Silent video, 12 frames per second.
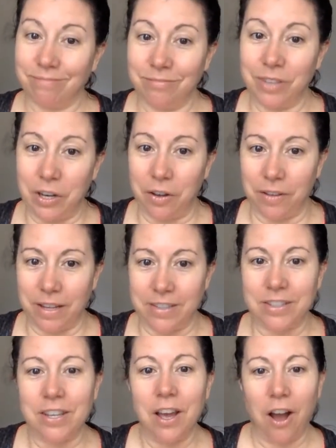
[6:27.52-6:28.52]
we know
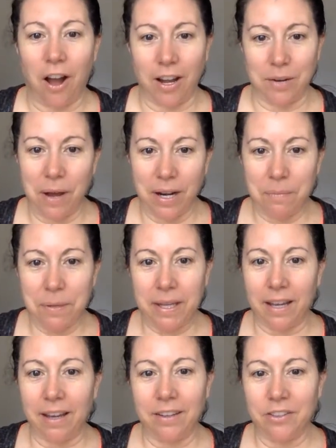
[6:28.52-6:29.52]
that's
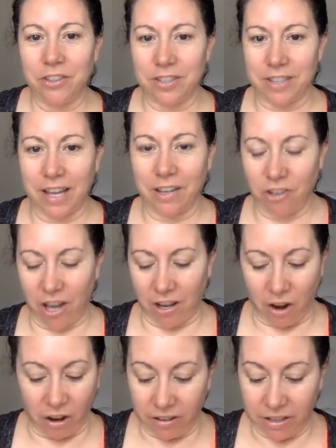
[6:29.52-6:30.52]
onomatopoeia, just like Jack
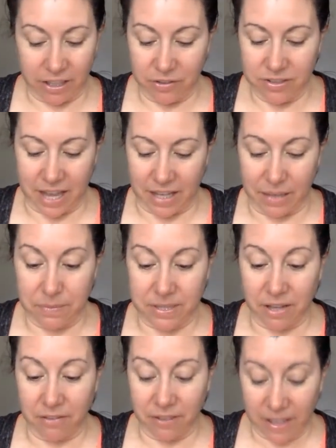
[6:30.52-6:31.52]
already used that
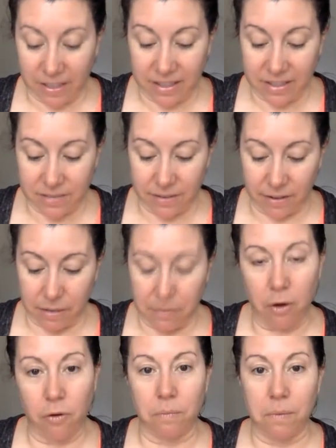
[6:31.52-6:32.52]
himself in this very
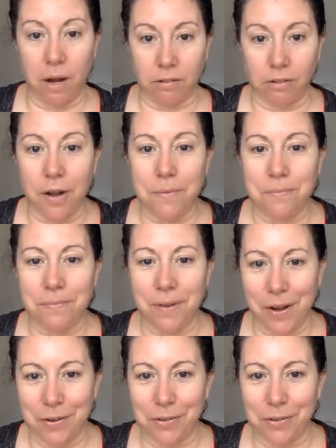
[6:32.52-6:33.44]
poem. Arum,